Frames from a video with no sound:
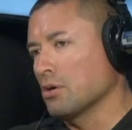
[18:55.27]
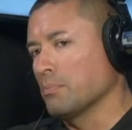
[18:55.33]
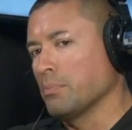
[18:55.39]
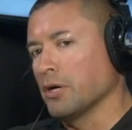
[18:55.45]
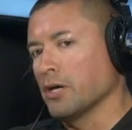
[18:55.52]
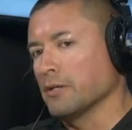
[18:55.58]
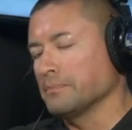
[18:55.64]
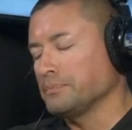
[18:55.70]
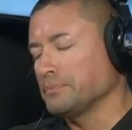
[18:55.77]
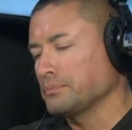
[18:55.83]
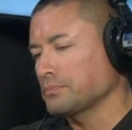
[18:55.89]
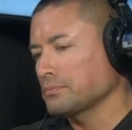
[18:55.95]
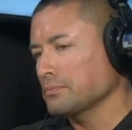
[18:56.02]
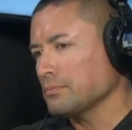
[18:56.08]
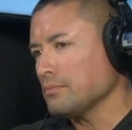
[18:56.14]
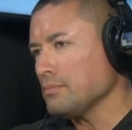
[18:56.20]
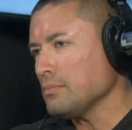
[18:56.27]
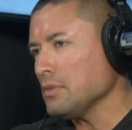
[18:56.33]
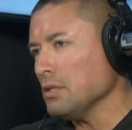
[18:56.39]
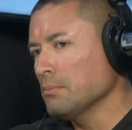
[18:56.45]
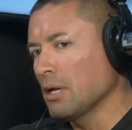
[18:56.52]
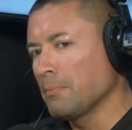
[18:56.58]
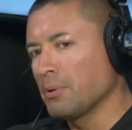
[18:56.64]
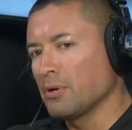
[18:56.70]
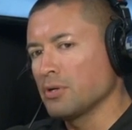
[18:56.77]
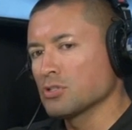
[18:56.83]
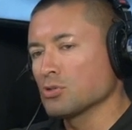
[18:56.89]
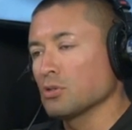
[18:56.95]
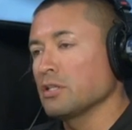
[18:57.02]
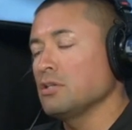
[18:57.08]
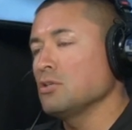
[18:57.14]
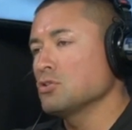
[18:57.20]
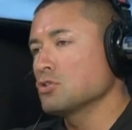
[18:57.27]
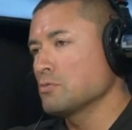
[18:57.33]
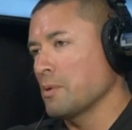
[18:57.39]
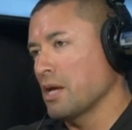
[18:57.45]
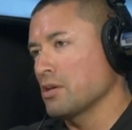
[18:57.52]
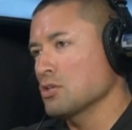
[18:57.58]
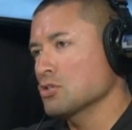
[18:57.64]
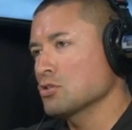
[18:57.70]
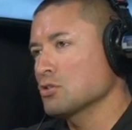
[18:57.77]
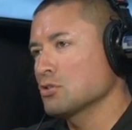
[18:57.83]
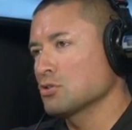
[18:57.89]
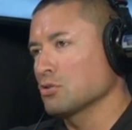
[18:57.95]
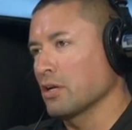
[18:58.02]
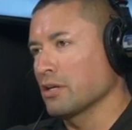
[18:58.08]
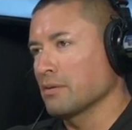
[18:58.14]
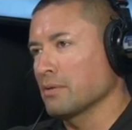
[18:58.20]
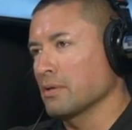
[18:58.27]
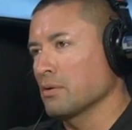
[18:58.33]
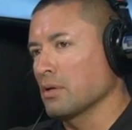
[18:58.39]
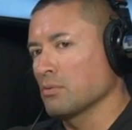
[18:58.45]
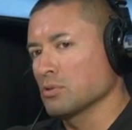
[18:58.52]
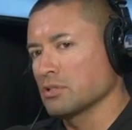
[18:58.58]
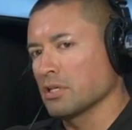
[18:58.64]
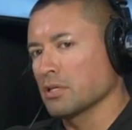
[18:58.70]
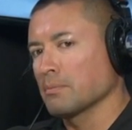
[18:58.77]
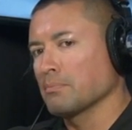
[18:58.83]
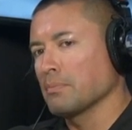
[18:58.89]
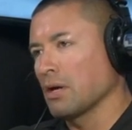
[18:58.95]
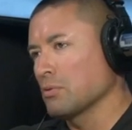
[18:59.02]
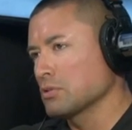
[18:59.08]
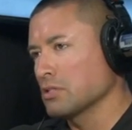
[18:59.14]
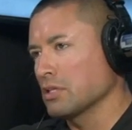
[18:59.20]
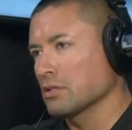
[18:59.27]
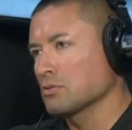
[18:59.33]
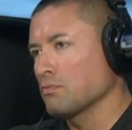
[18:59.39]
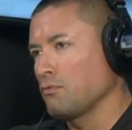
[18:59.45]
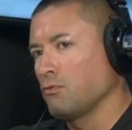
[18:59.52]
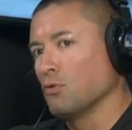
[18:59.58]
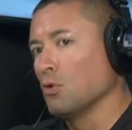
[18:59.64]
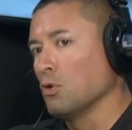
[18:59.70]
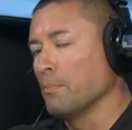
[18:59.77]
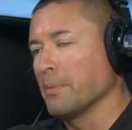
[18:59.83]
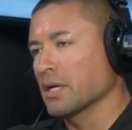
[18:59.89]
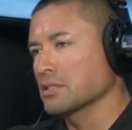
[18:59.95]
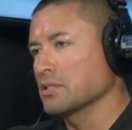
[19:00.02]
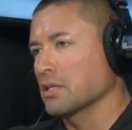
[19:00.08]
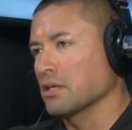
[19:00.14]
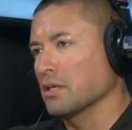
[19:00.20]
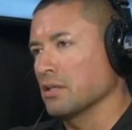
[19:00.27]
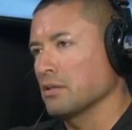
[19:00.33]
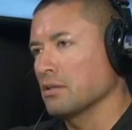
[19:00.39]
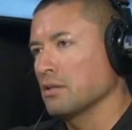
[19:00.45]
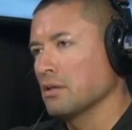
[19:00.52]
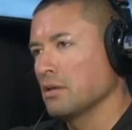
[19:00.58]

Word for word: but my parents only knew Spanish. So I it, was like I was like full Mexican